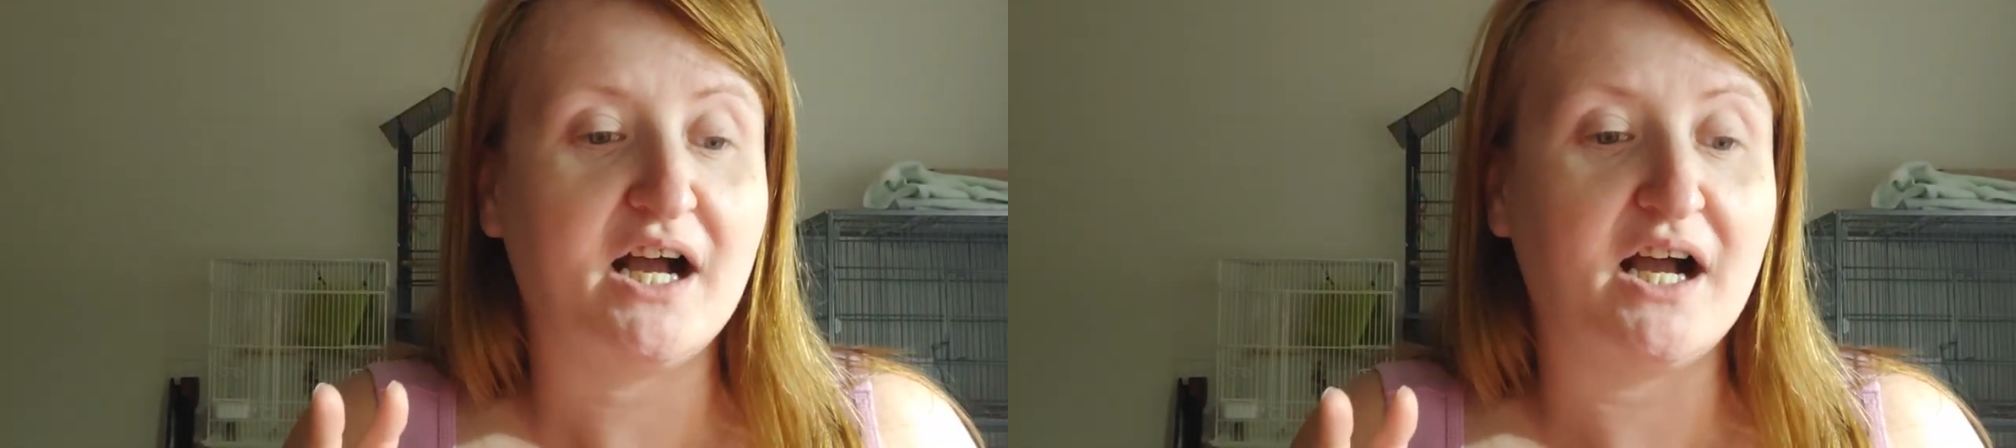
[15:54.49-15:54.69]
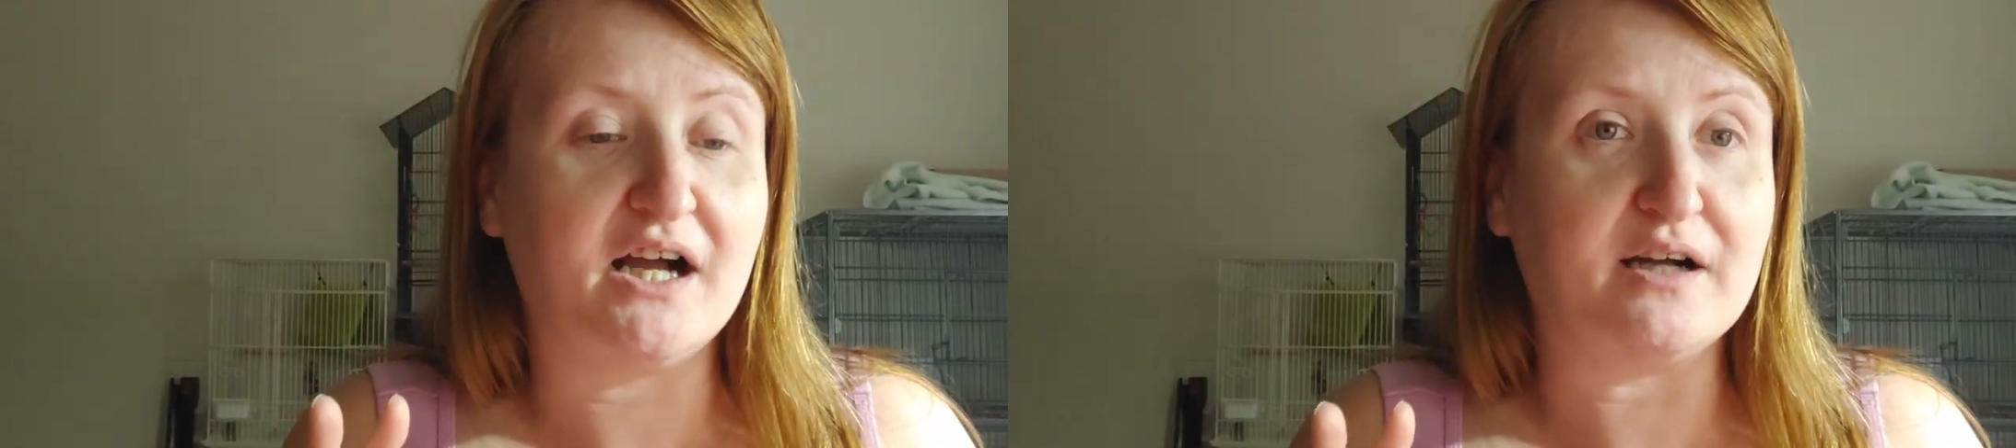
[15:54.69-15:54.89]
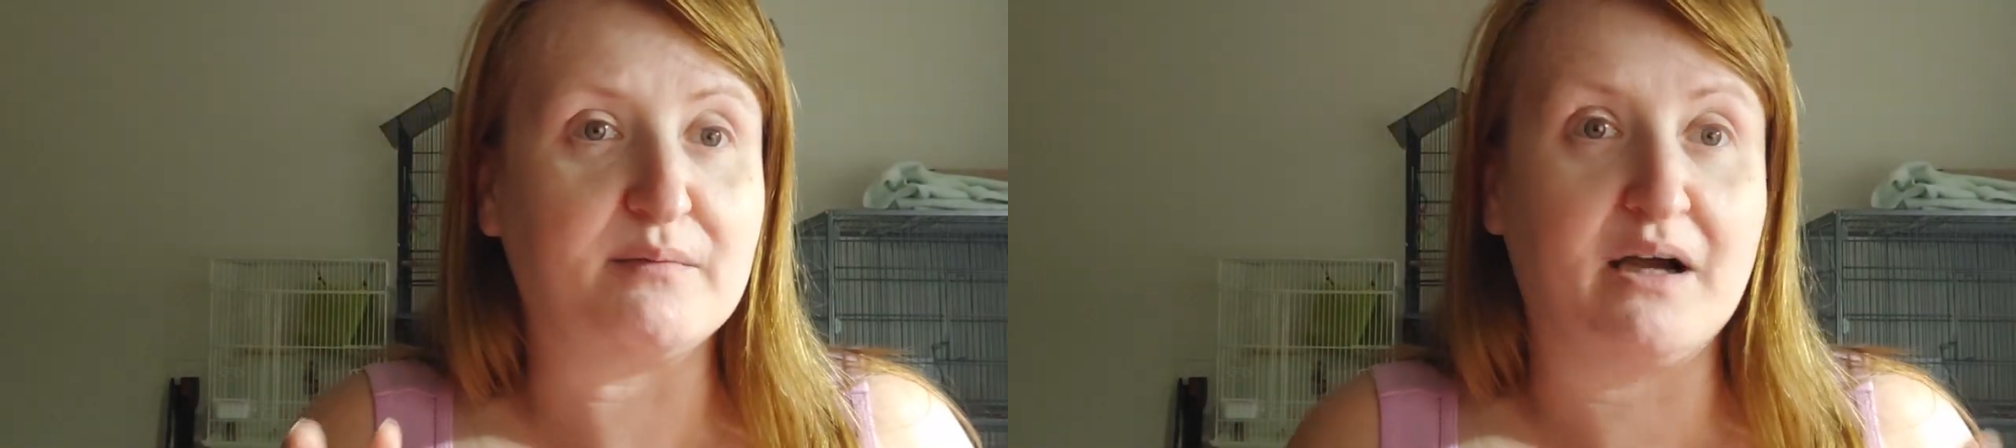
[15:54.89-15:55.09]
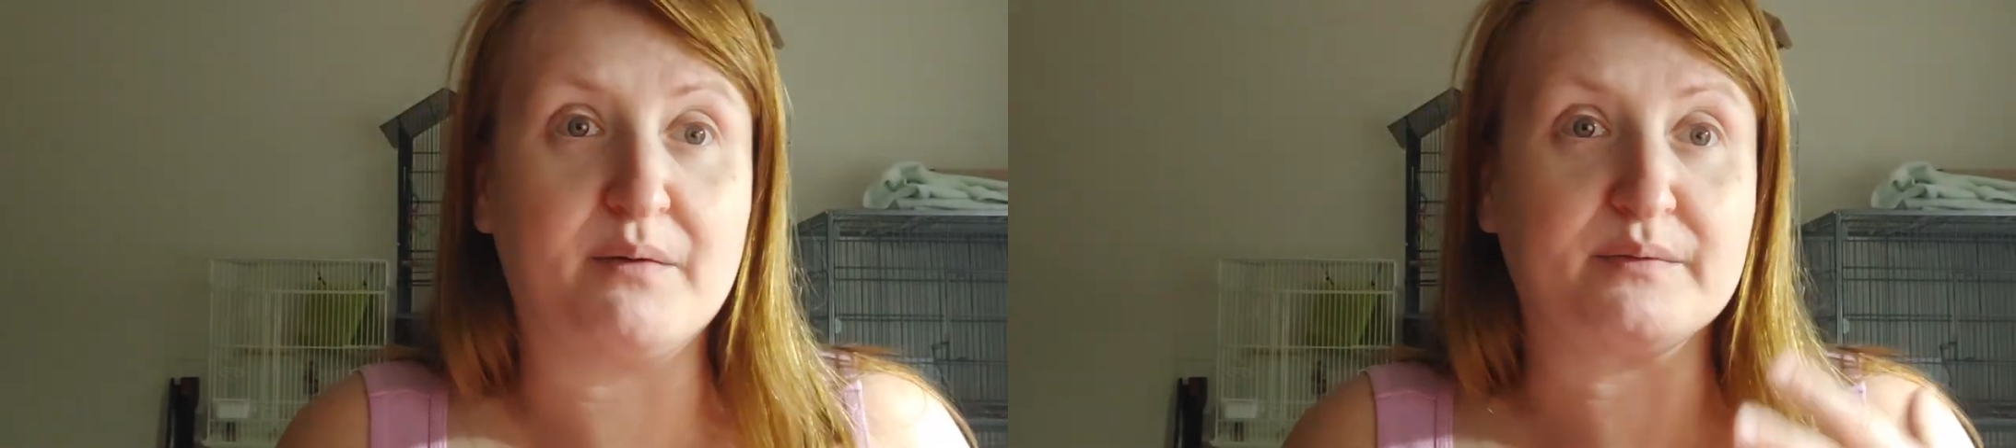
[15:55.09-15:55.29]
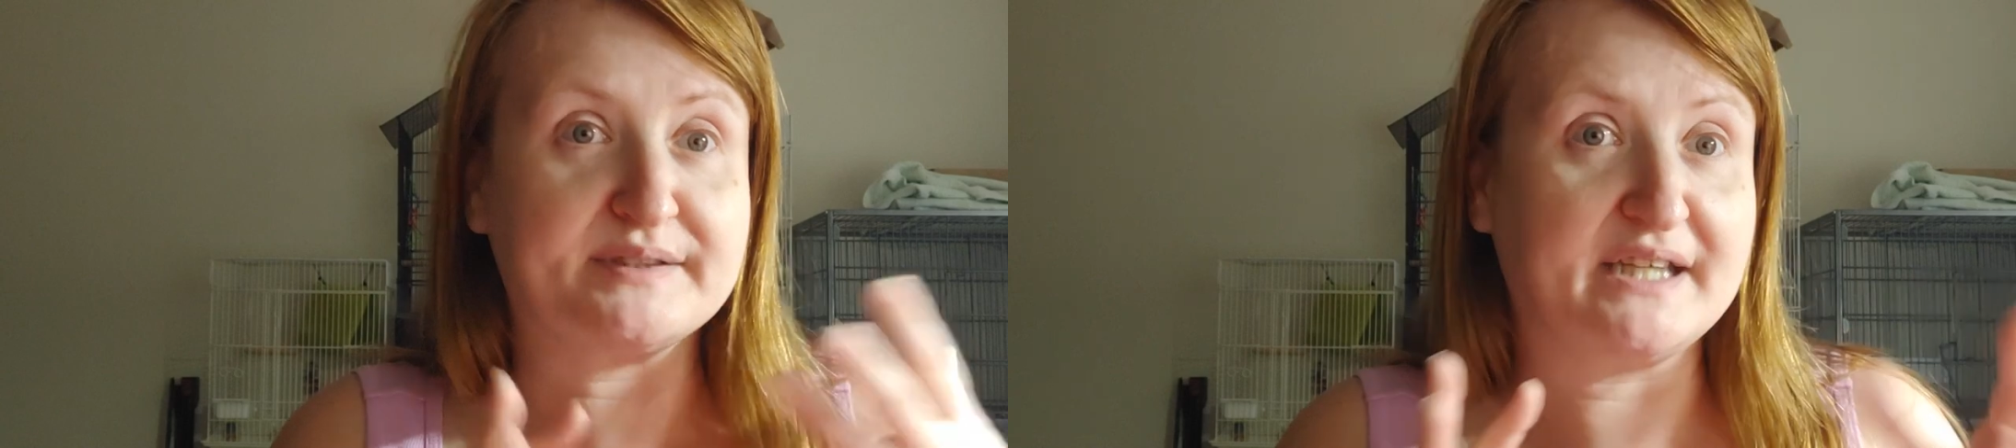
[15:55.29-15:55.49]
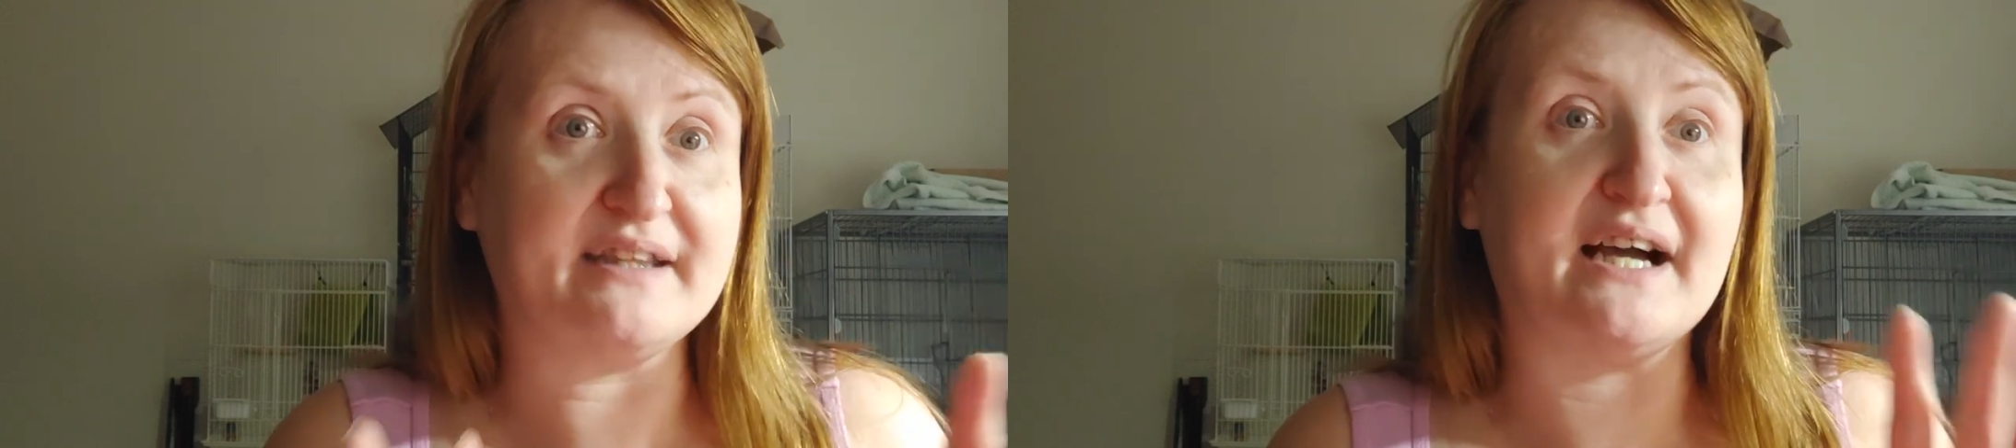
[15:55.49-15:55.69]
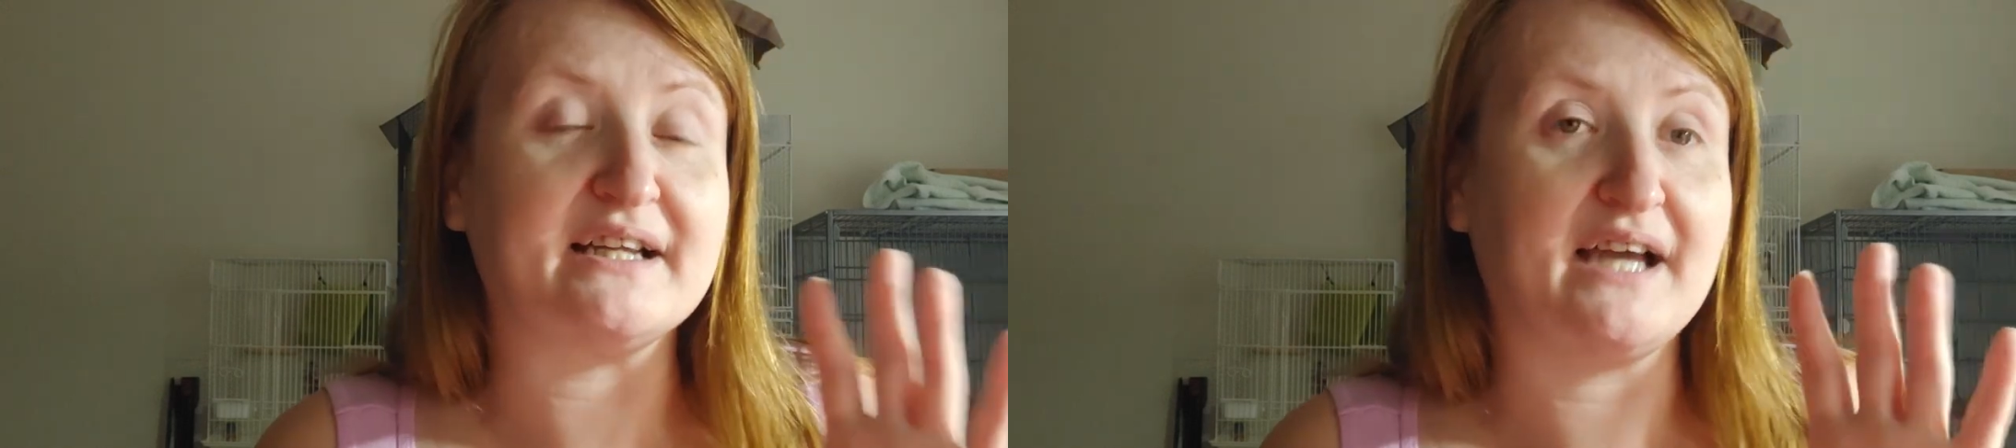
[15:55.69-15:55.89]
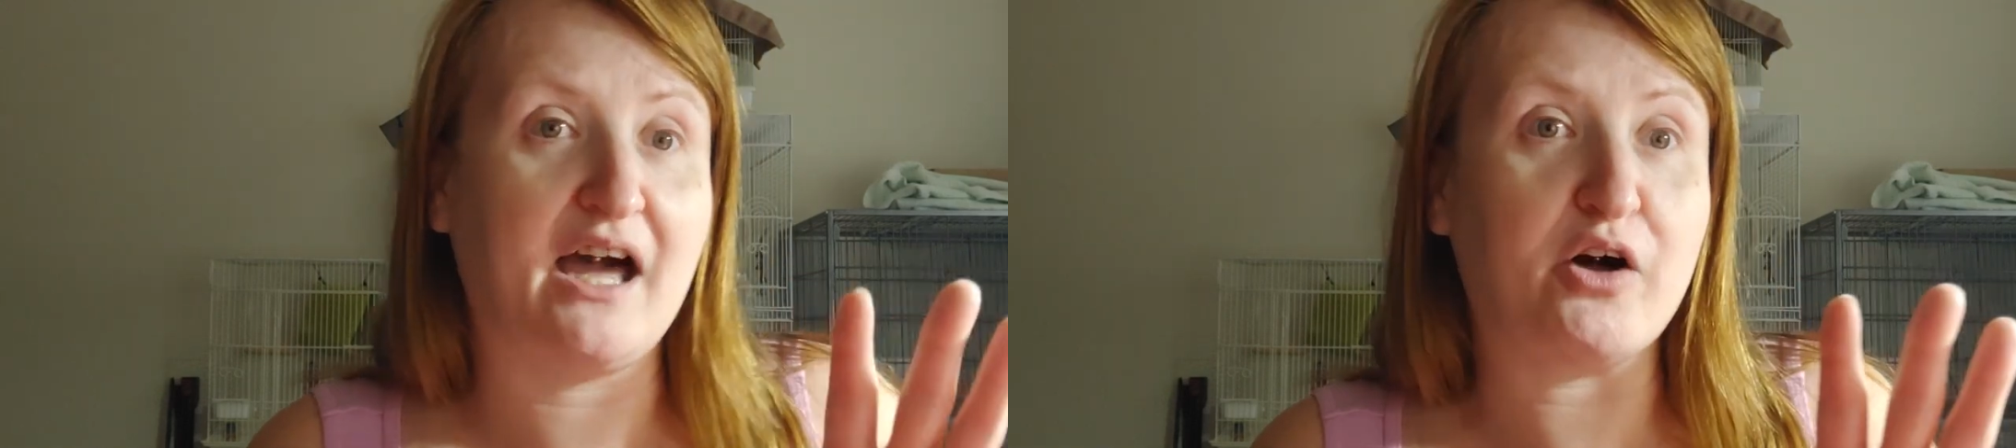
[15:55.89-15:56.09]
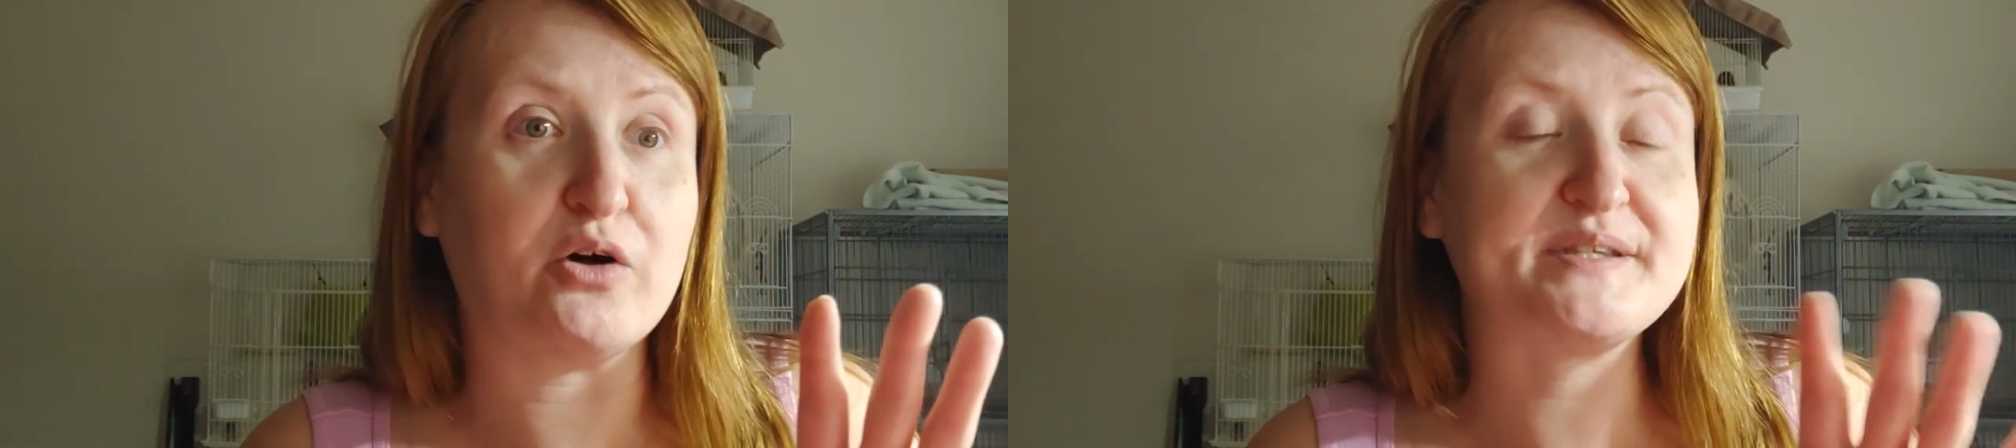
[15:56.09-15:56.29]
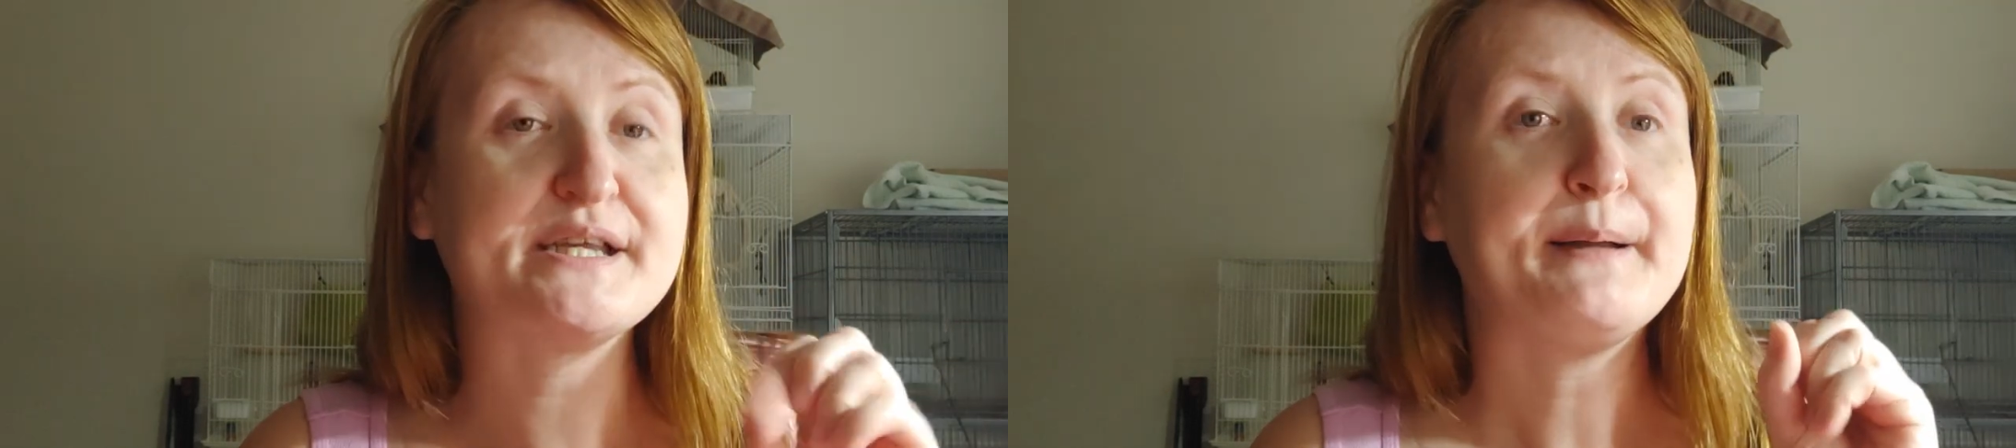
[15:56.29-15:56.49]
I will say that
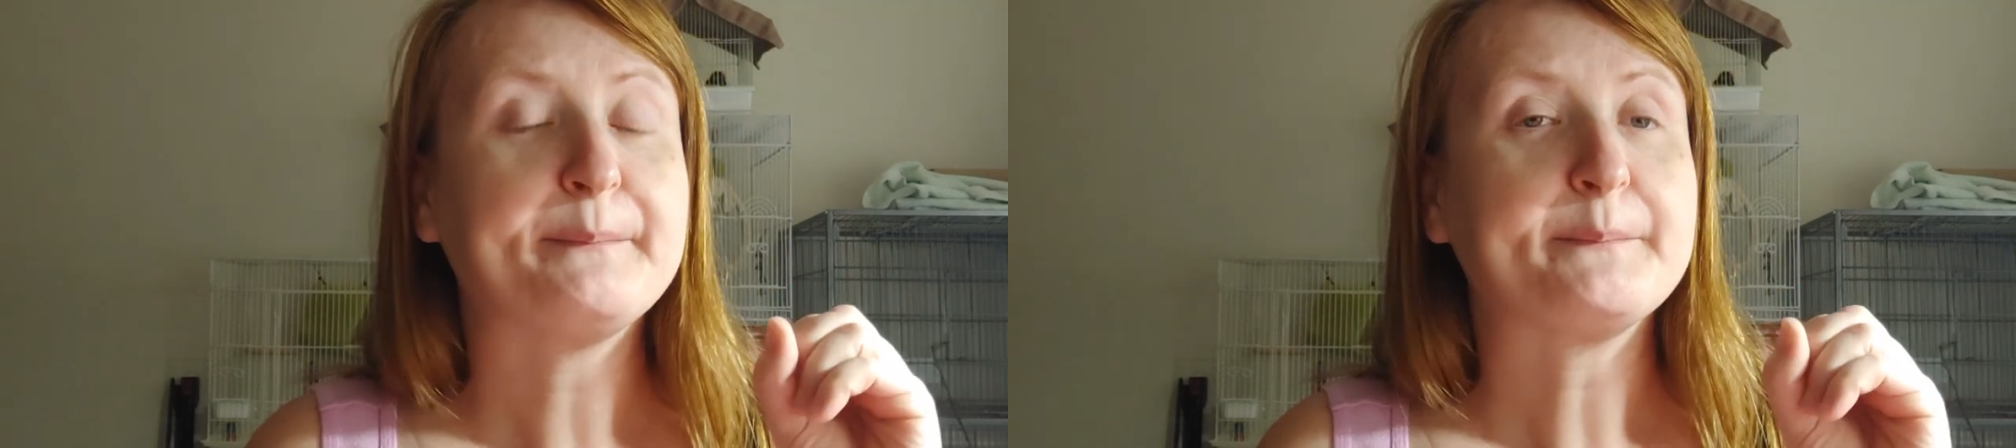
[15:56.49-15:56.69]
helps.